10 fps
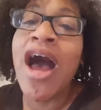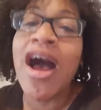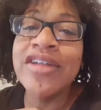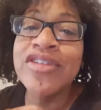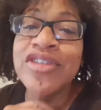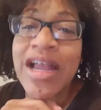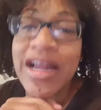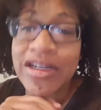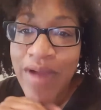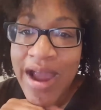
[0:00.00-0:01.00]
A
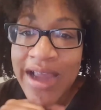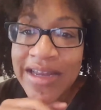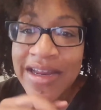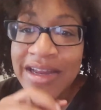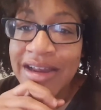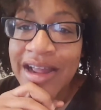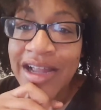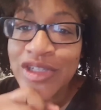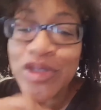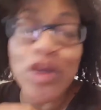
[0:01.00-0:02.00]
dragon and an
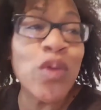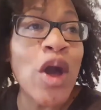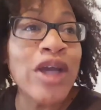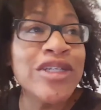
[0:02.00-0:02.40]
angel walk